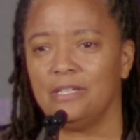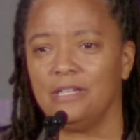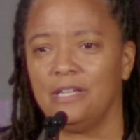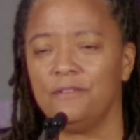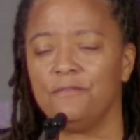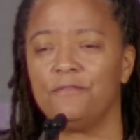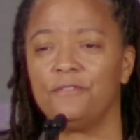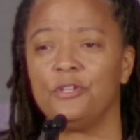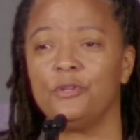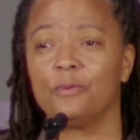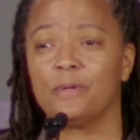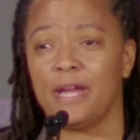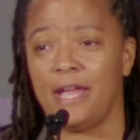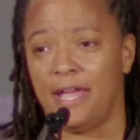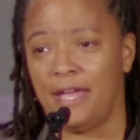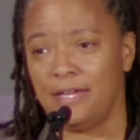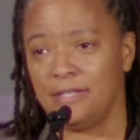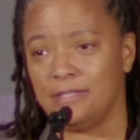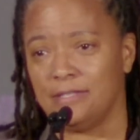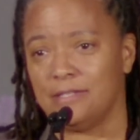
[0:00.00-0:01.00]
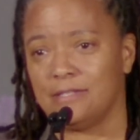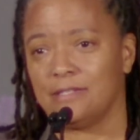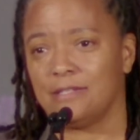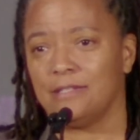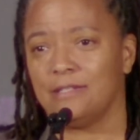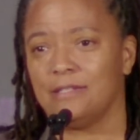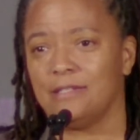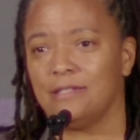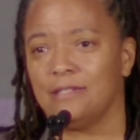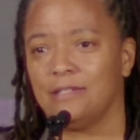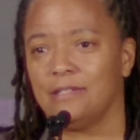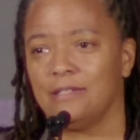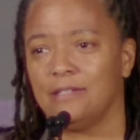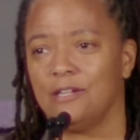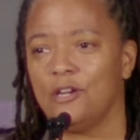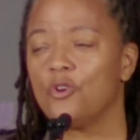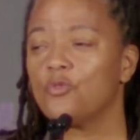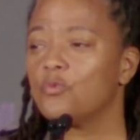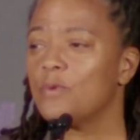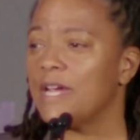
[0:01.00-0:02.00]
in fewer hands.
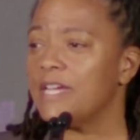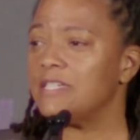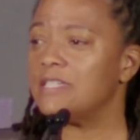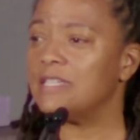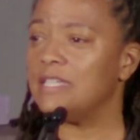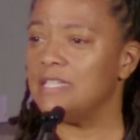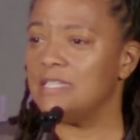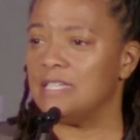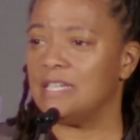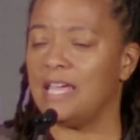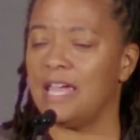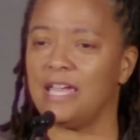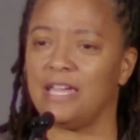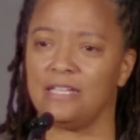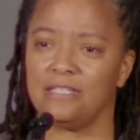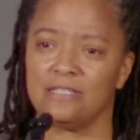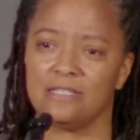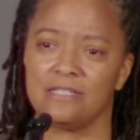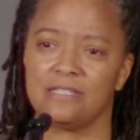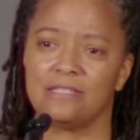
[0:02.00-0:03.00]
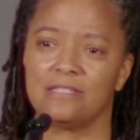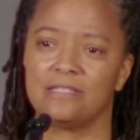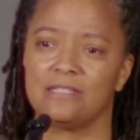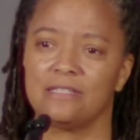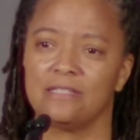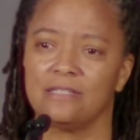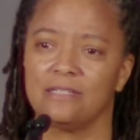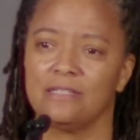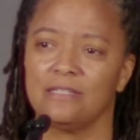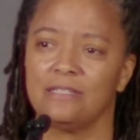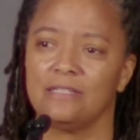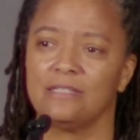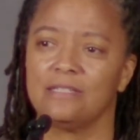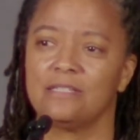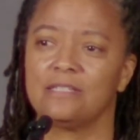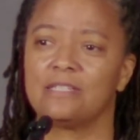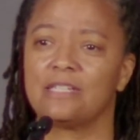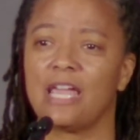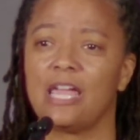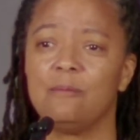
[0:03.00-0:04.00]
Erase these gains.
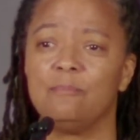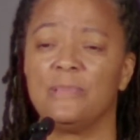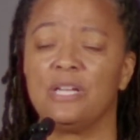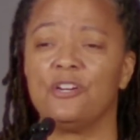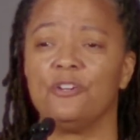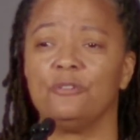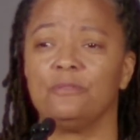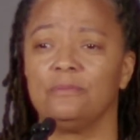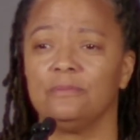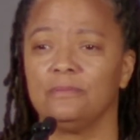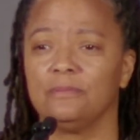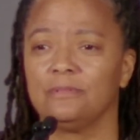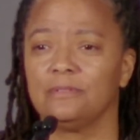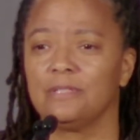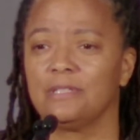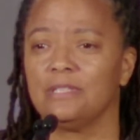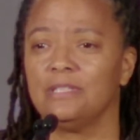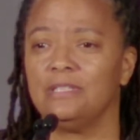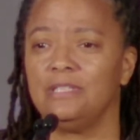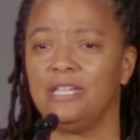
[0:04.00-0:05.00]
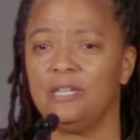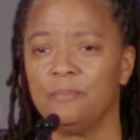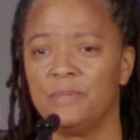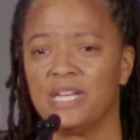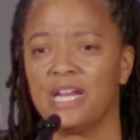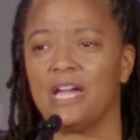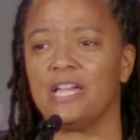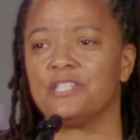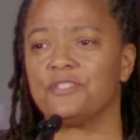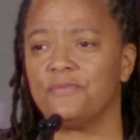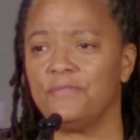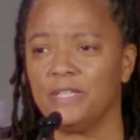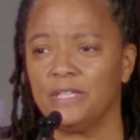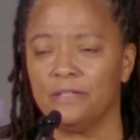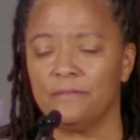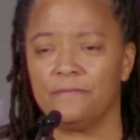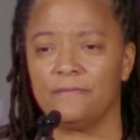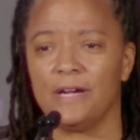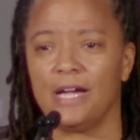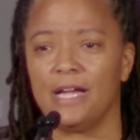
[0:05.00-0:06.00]
Scapegoat, demonize,
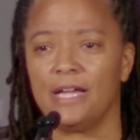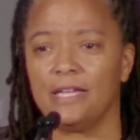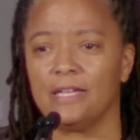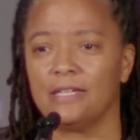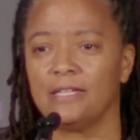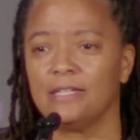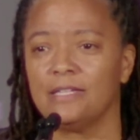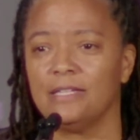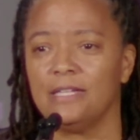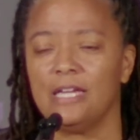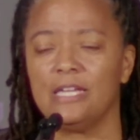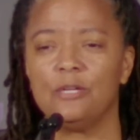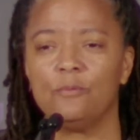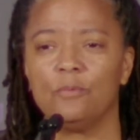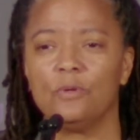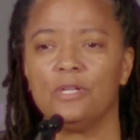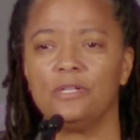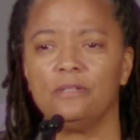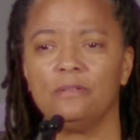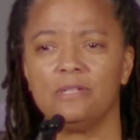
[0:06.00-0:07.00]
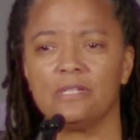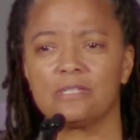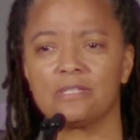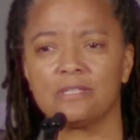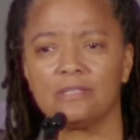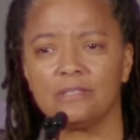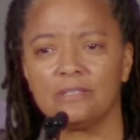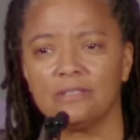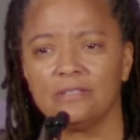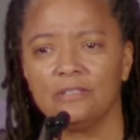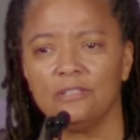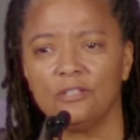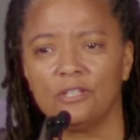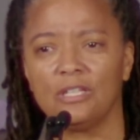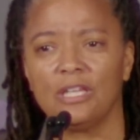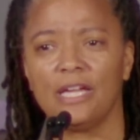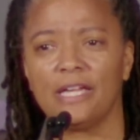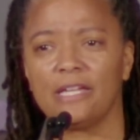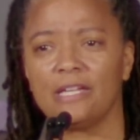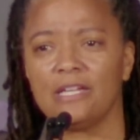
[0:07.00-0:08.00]
vilify anyone who doesn't
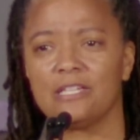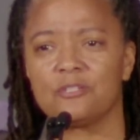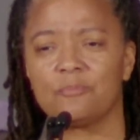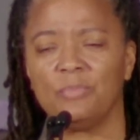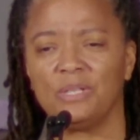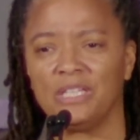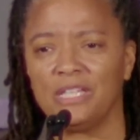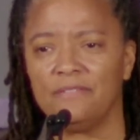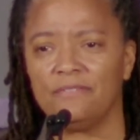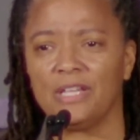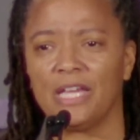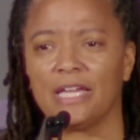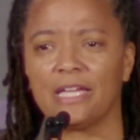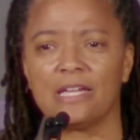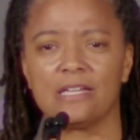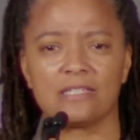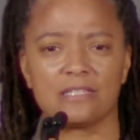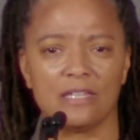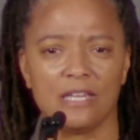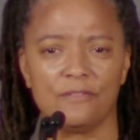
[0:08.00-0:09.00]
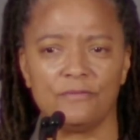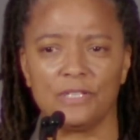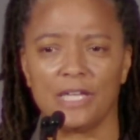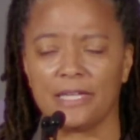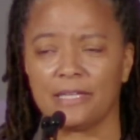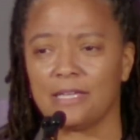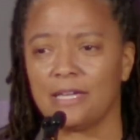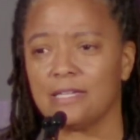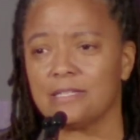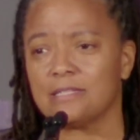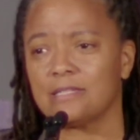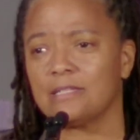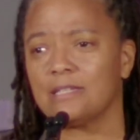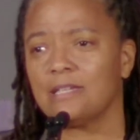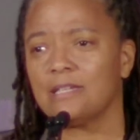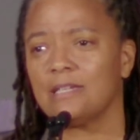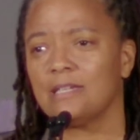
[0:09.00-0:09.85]
look like us, believe like us, love like us.